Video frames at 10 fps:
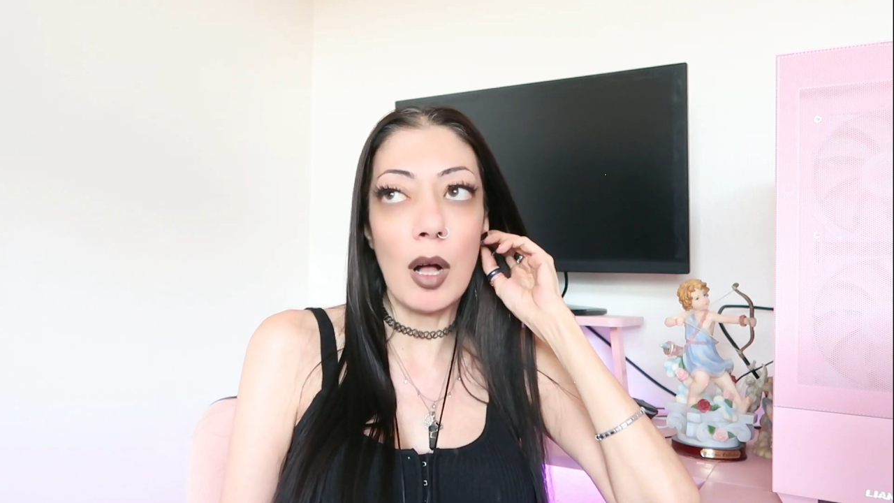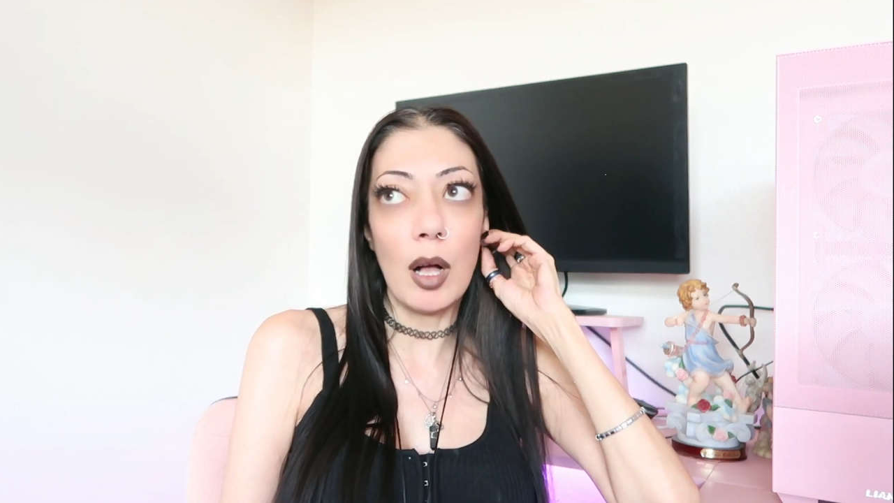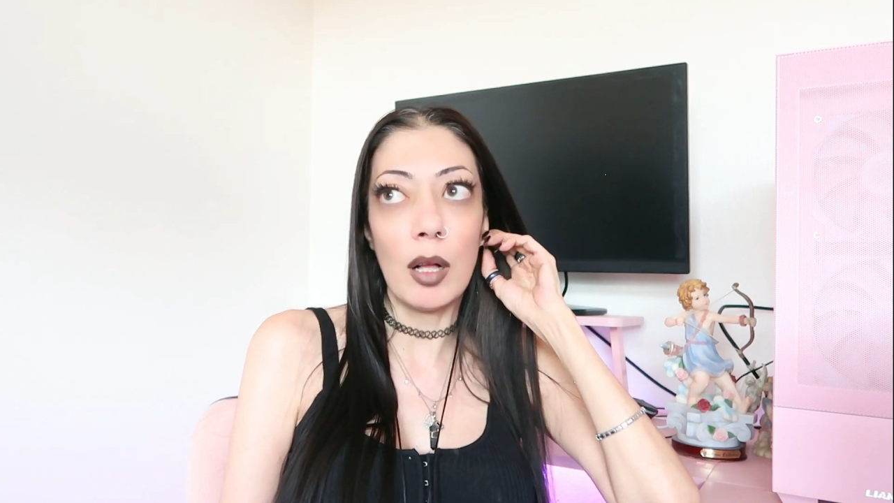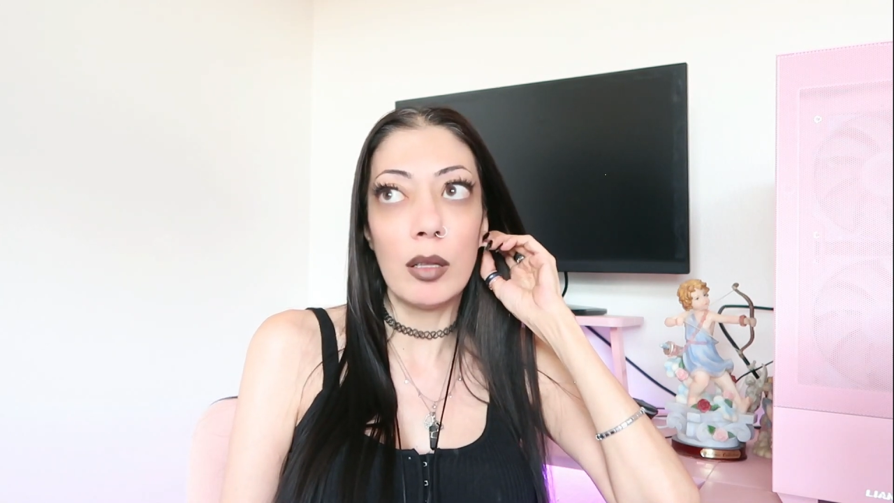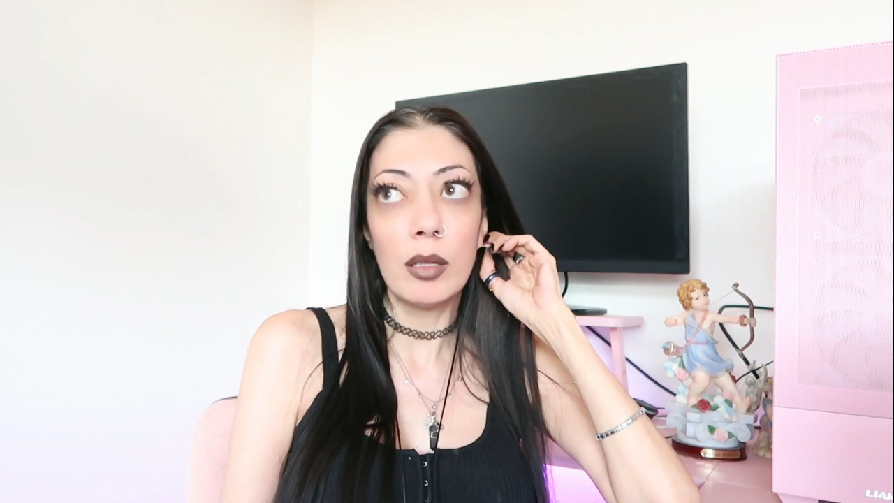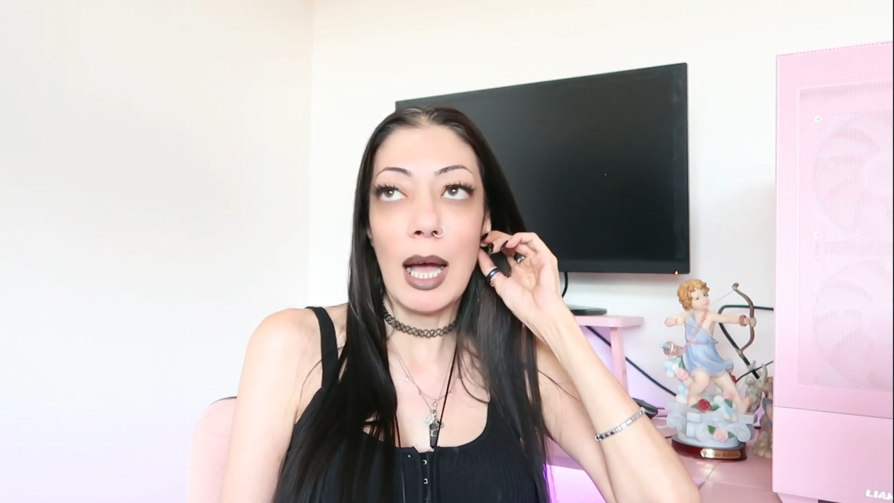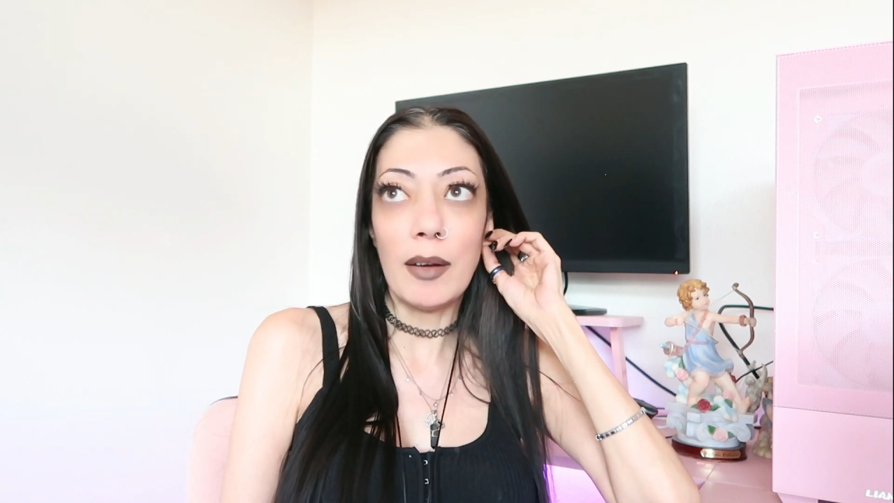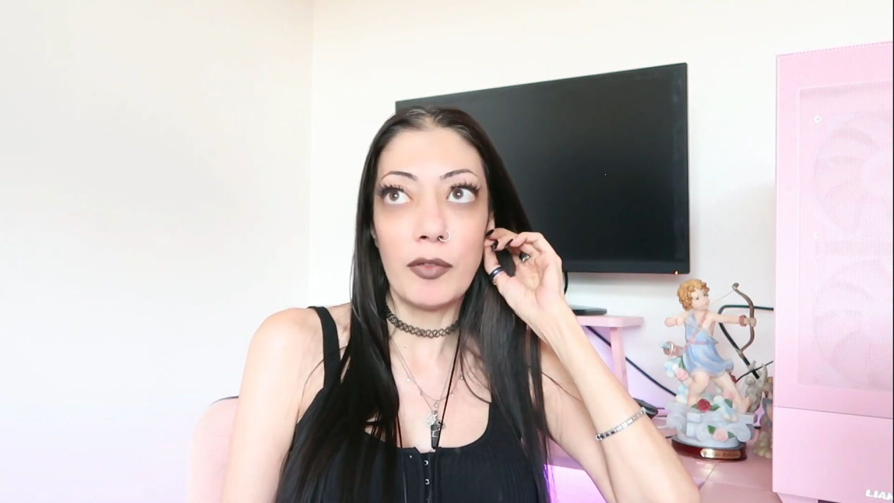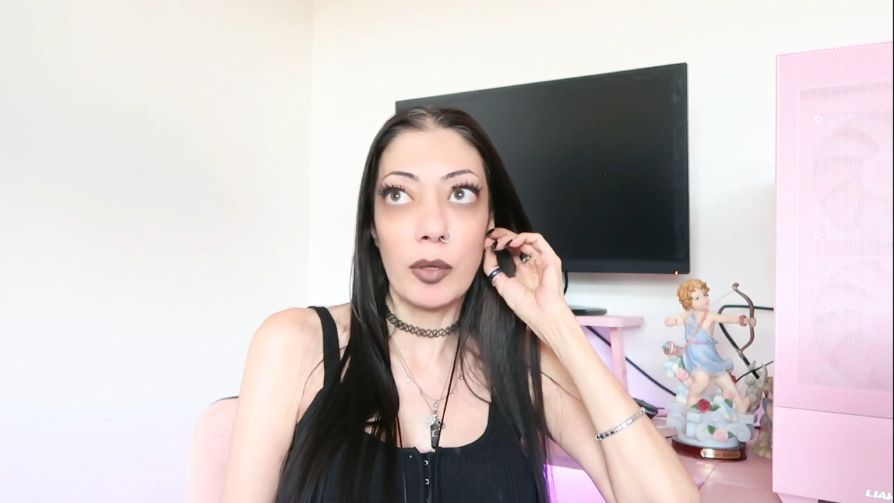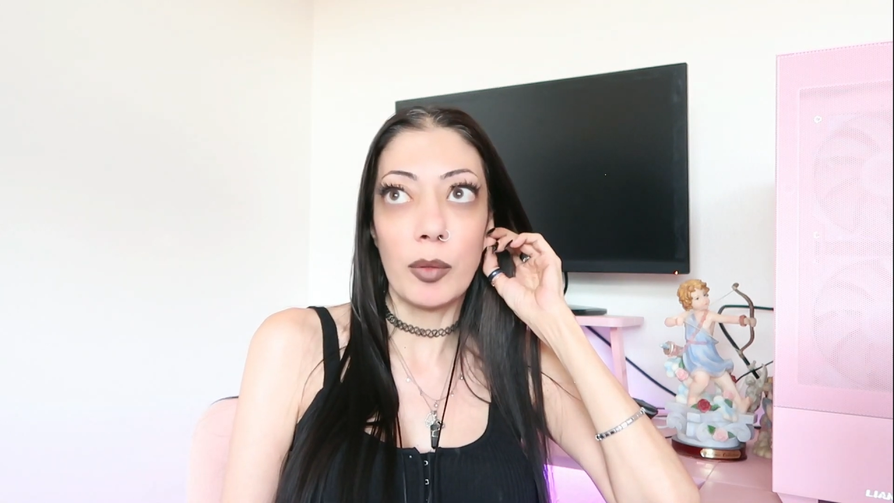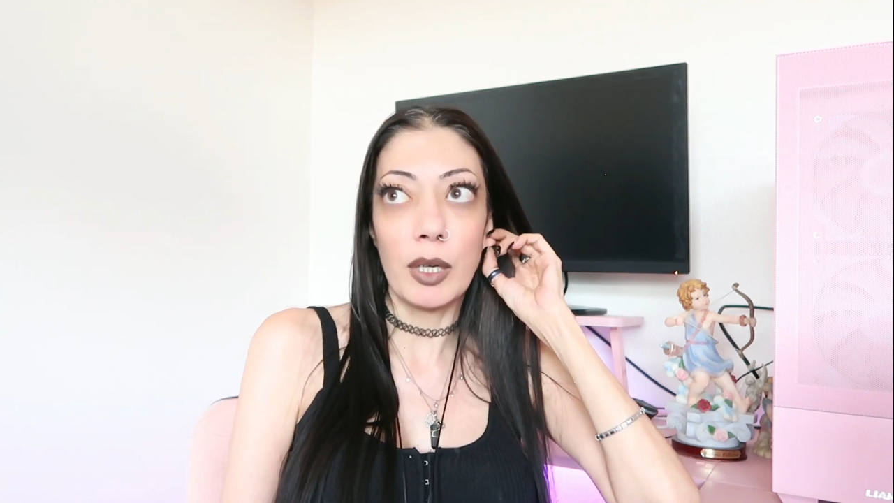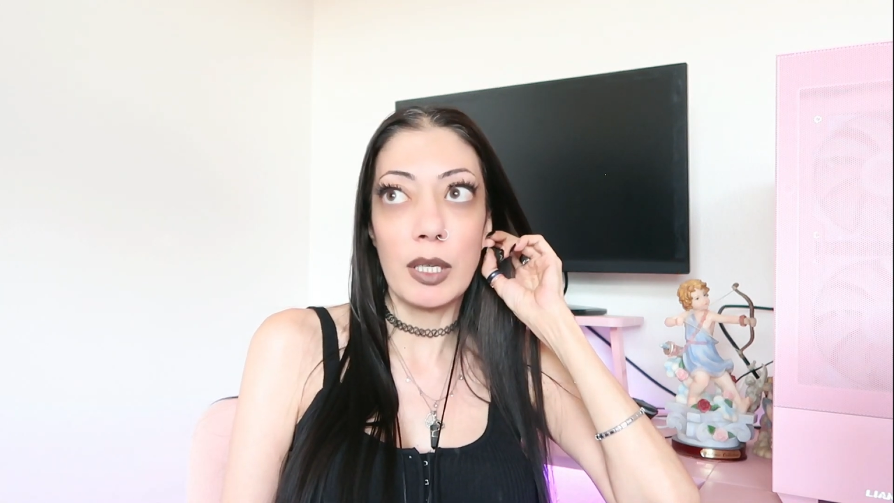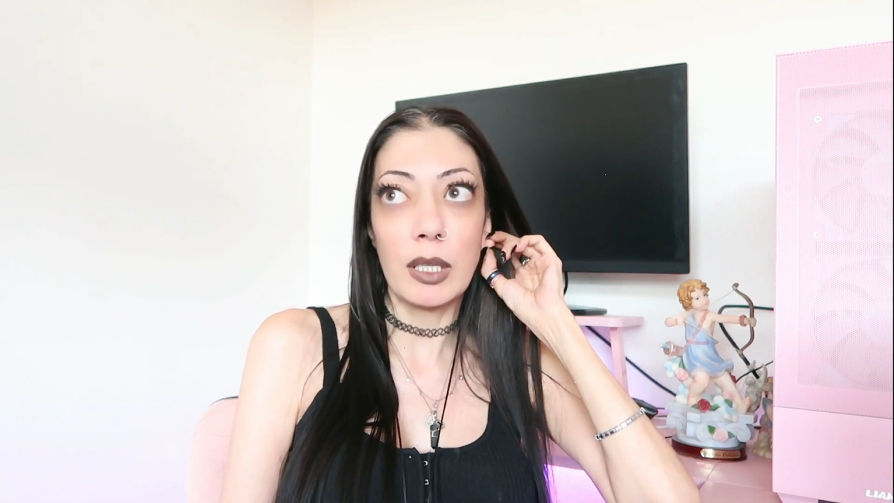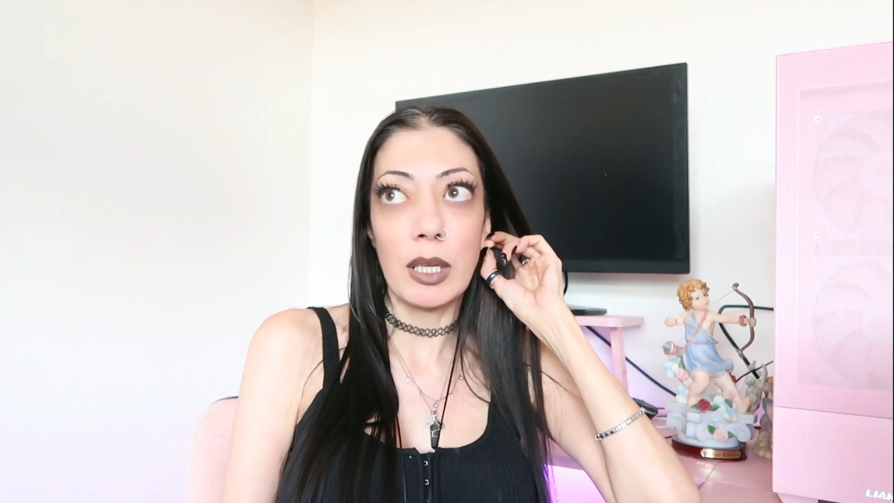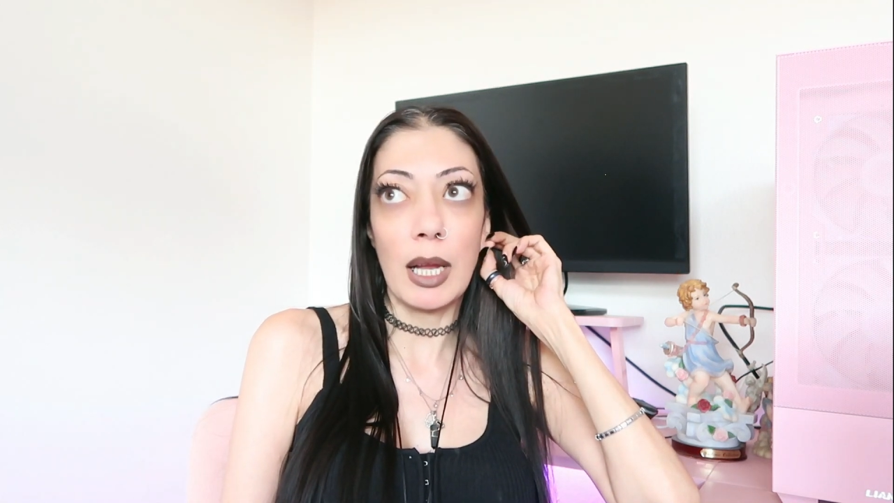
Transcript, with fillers: call afterwards,